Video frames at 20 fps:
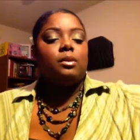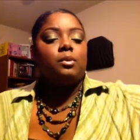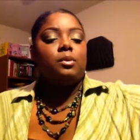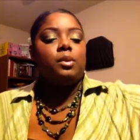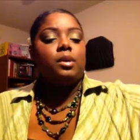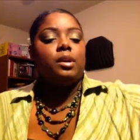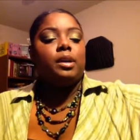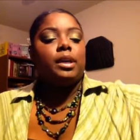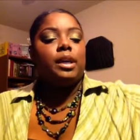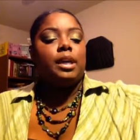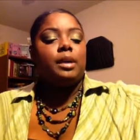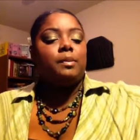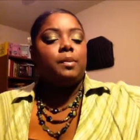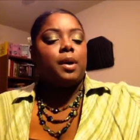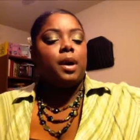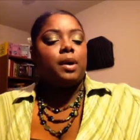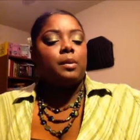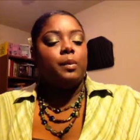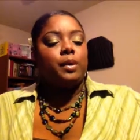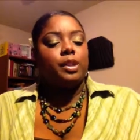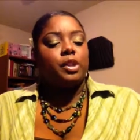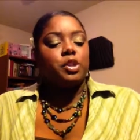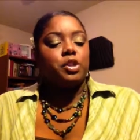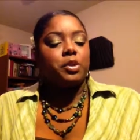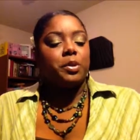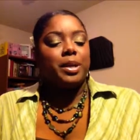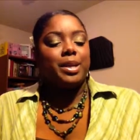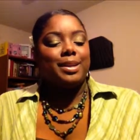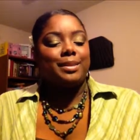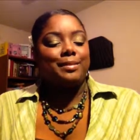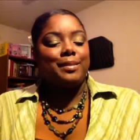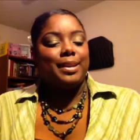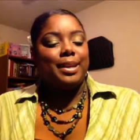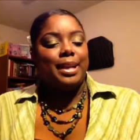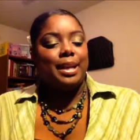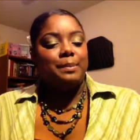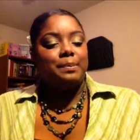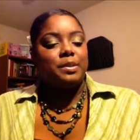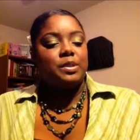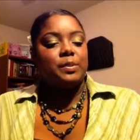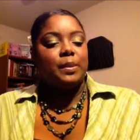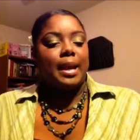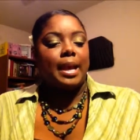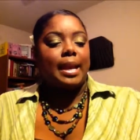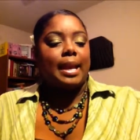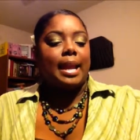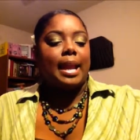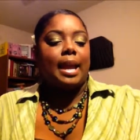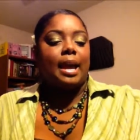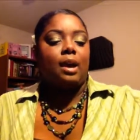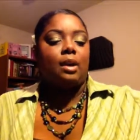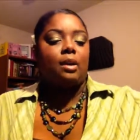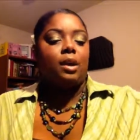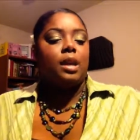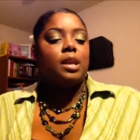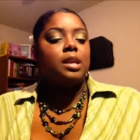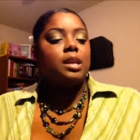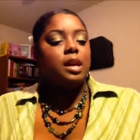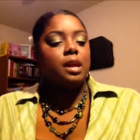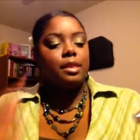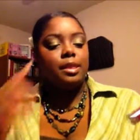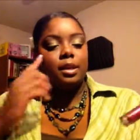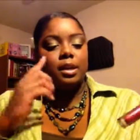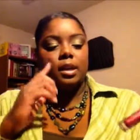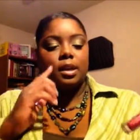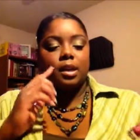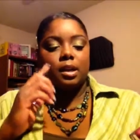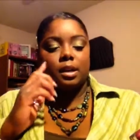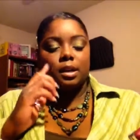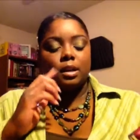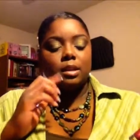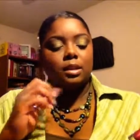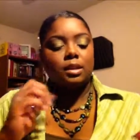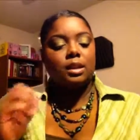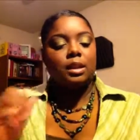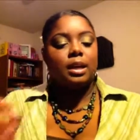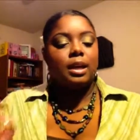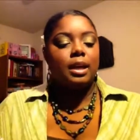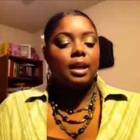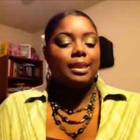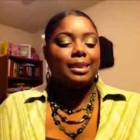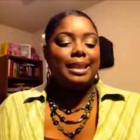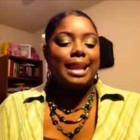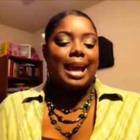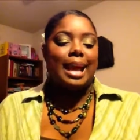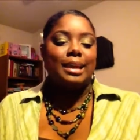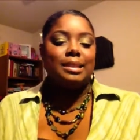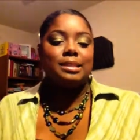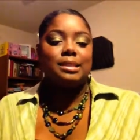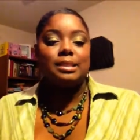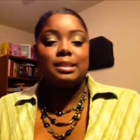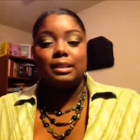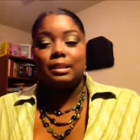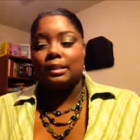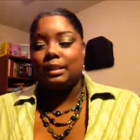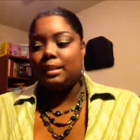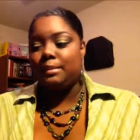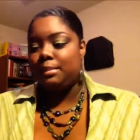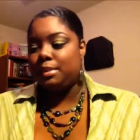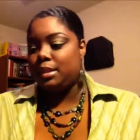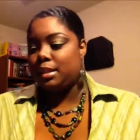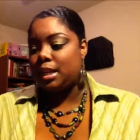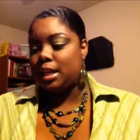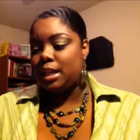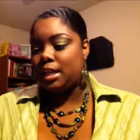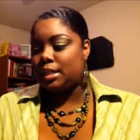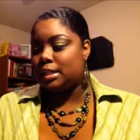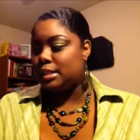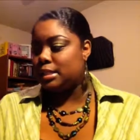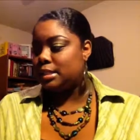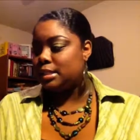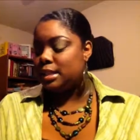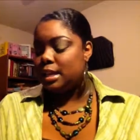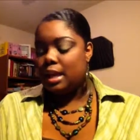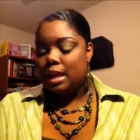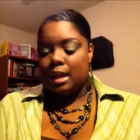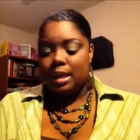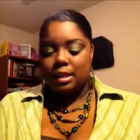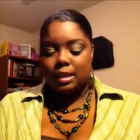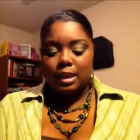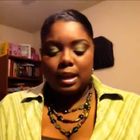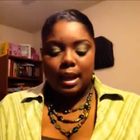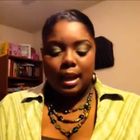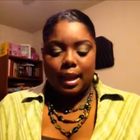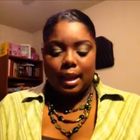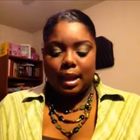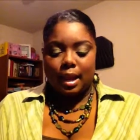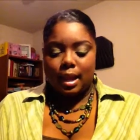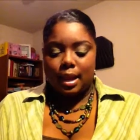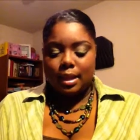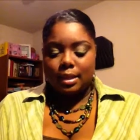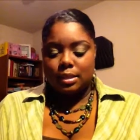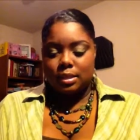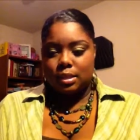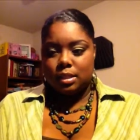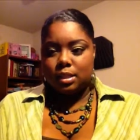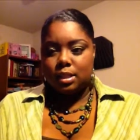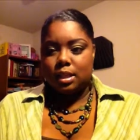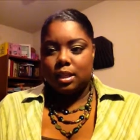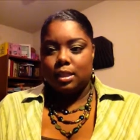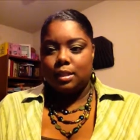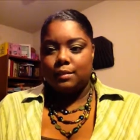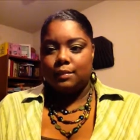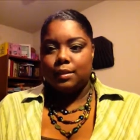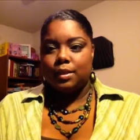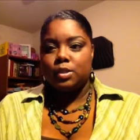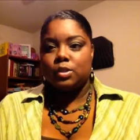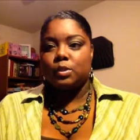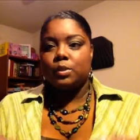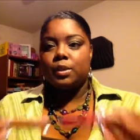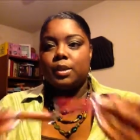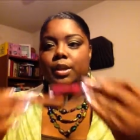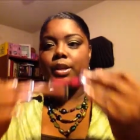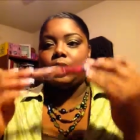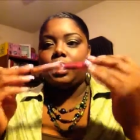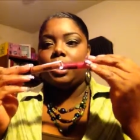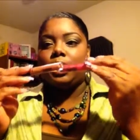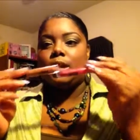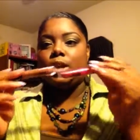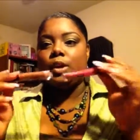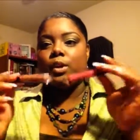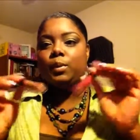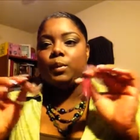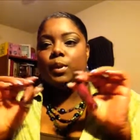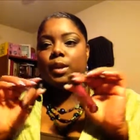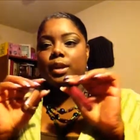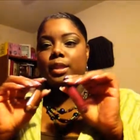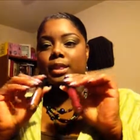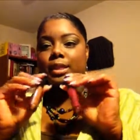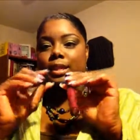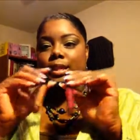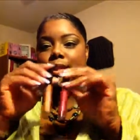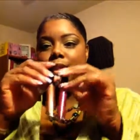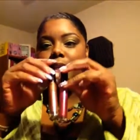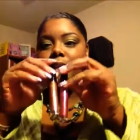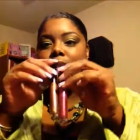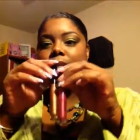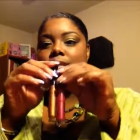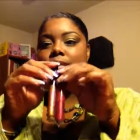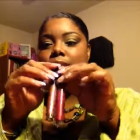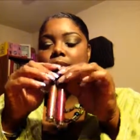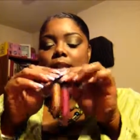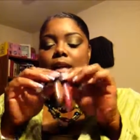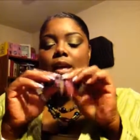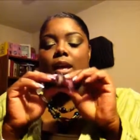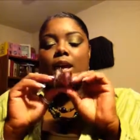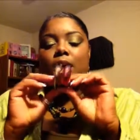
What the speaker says: We'll keep on with the trend of lips right now. The last lip things that I got in the first quarter of the year were these.